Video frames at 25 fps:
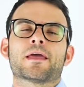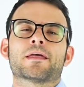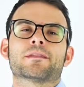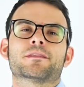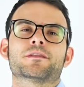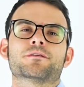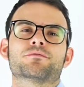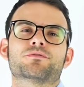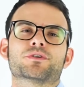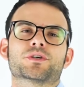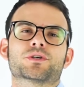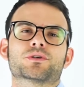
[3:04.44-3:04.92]

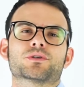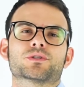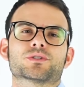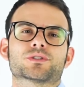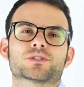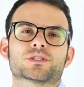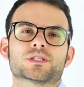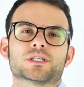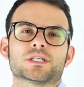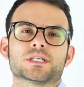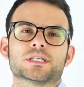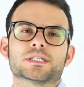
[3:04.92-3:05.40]

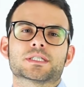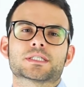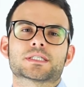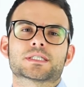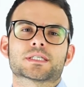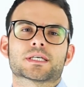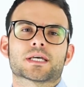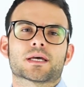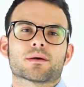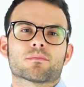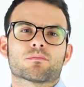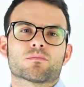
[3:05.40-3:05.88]

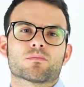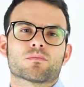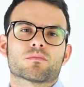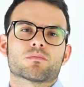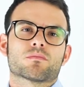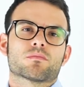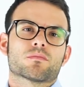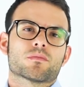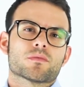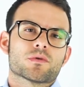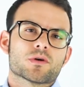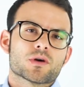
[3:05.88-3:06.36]
difficulties?
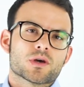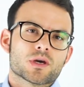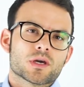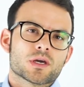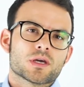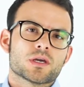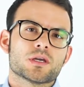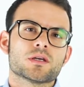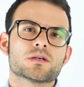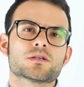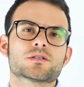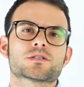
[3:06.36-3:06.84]

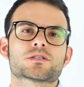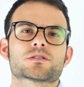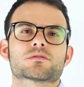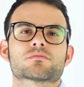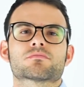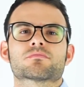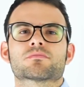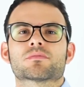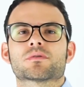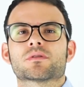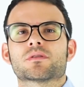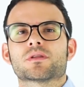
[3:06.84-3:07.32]
Here's
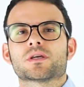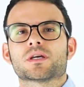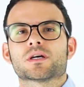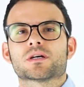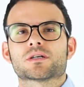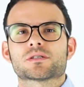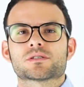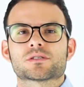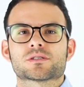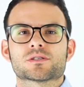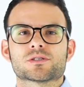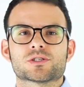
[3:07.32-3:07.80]
the
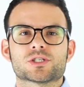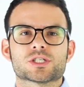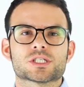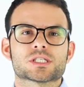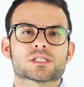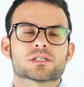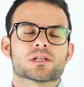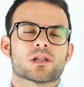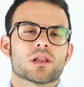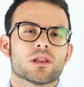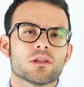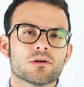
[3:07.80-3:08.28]
answer.
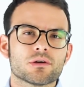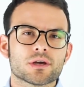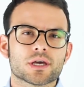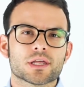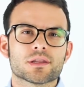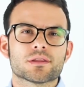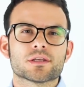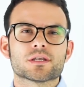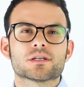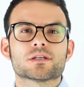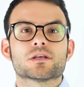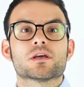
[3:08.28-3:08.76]
Just look
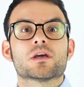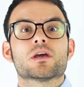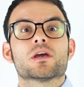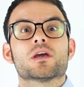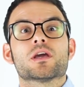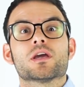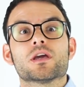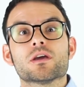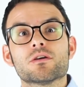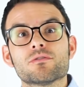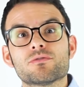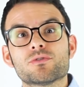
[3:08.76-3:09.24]
at it.
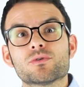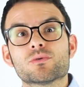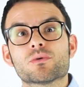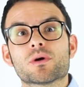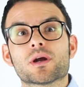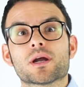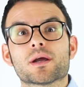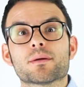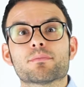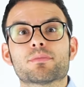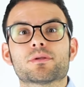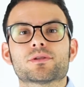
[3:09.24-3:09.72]
If you
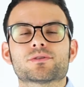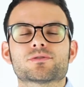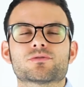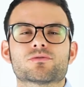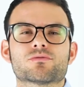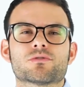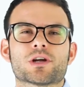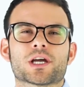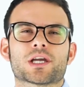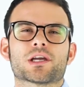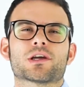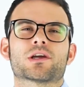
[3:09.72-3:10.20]
are able to
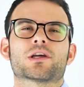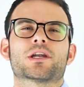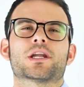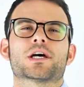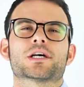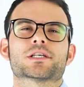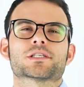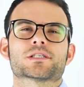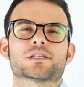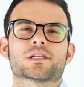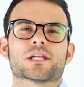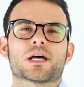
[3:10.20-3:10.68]

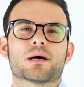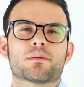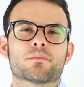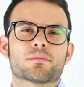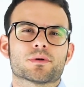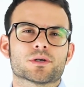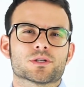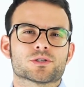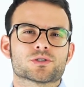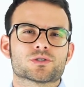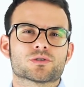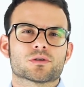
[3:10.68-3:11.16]
recognize a
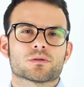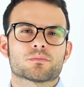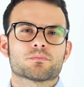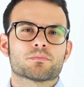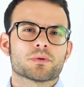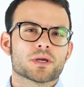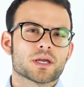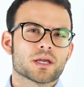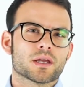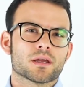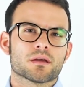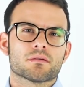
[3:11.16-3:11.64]
number, it should
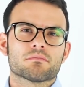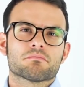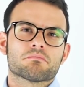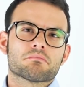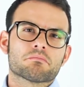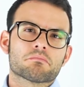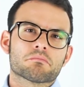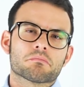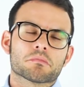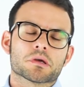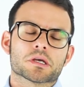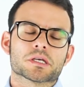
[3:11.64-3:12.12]
be
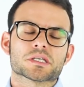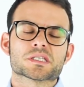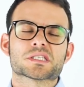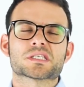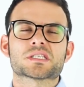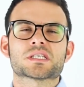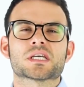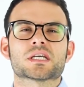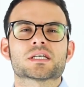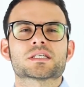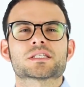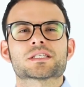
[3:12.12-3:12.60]
a
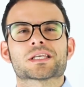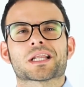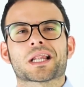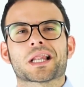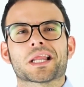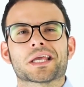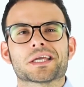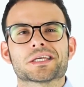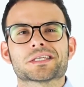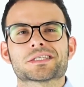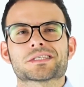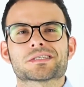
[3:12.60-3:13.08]
6, at
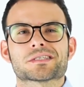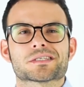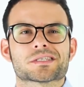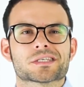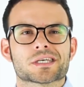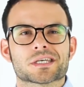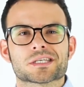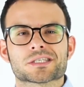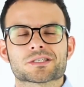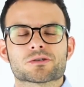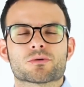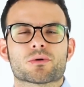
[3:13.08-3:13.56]
least
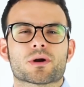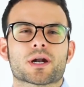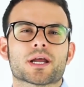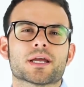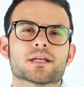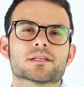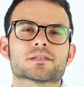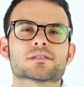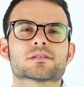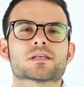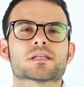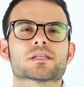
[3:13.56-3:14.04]
6 or
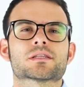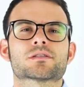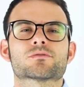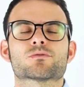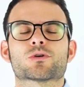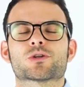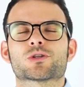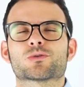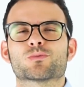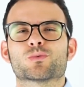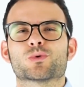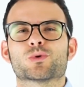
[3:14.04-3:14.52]
8. That's
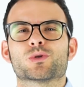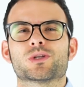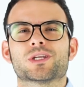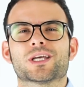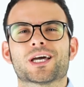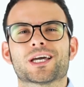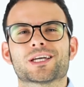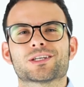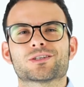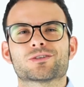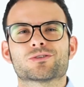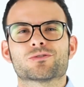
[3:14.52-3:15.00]
what we
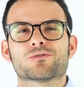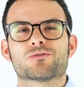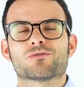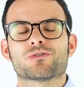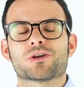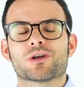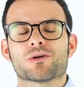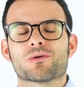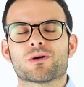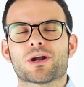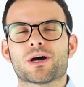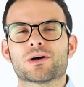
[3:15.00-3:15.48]
need to
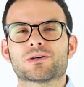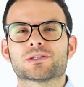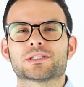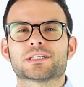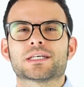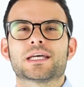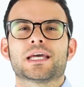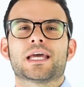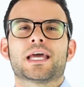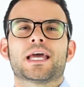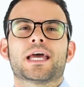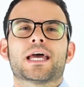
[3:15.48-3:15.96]
figure out.
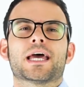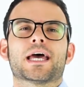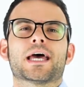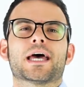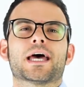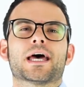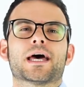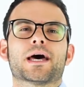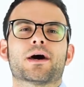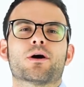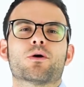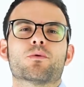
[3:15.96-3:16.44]

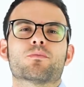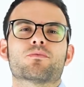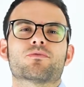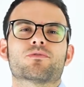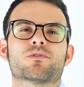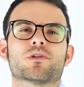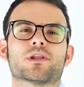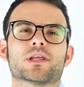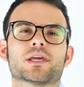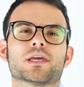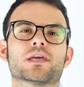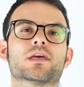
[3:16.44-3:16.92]

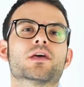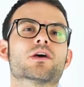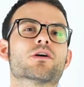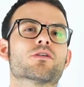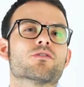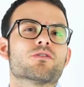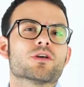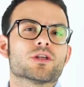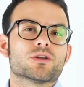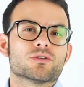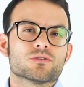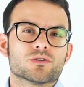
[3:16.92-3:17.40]
Hopefully
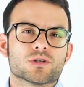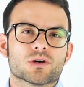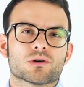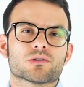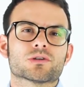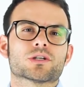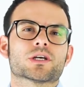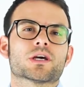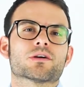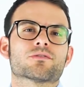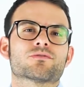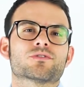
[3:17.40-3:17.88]
then you
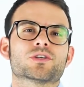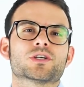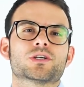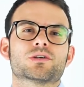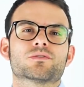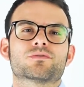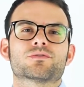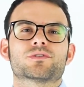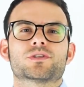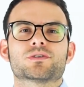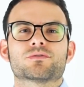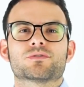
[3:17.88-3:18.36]
don't have
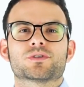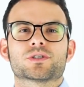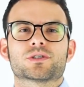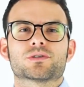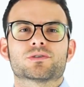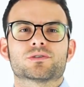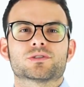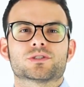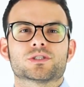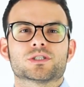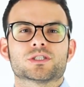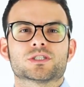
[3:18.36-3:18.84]

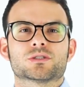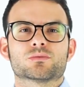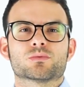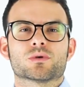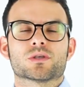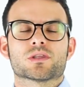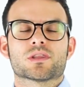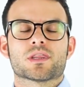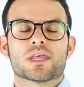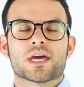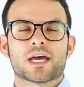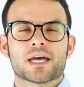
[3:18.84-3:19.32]
difficulties
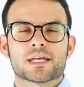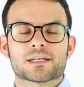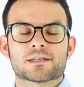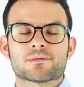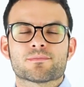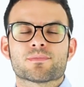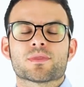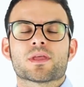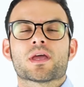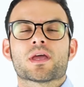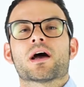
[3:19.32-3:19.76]
with that.